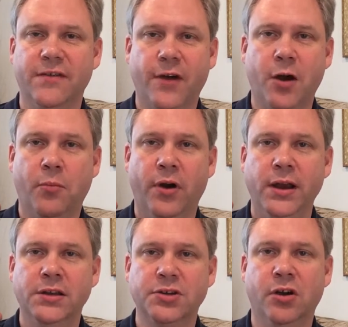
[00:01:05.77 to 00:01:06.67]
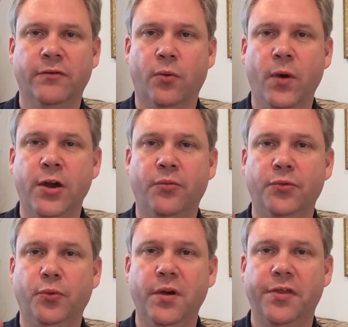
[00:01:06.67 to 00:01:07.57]
If our brain is
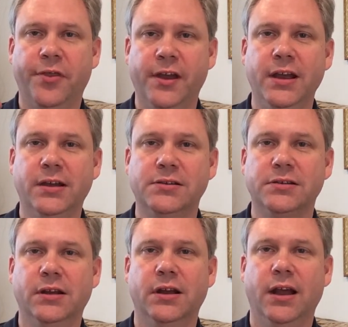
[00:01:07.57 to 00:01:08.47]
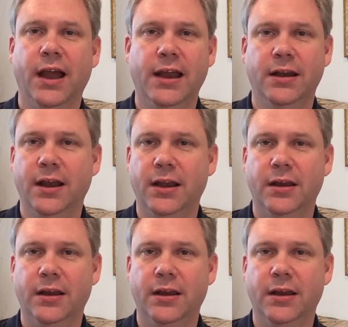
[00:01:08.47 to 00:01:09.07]
overwhelmed with things and